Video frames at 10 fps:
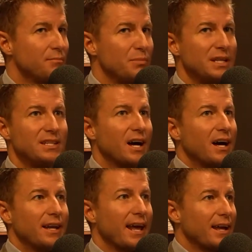be
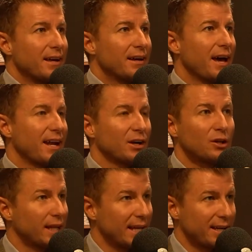done at a
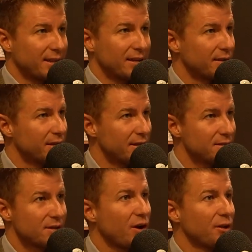clinic
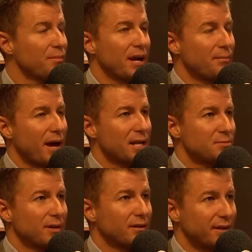that's called a pain
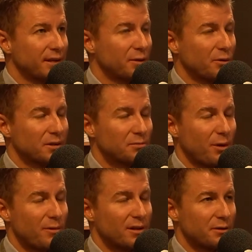management clinic that works
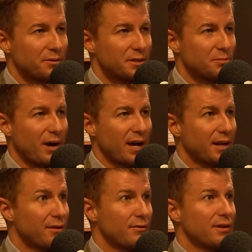primarily with the spine
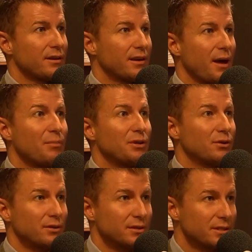other than
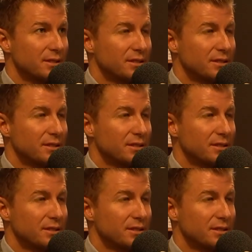epidurals?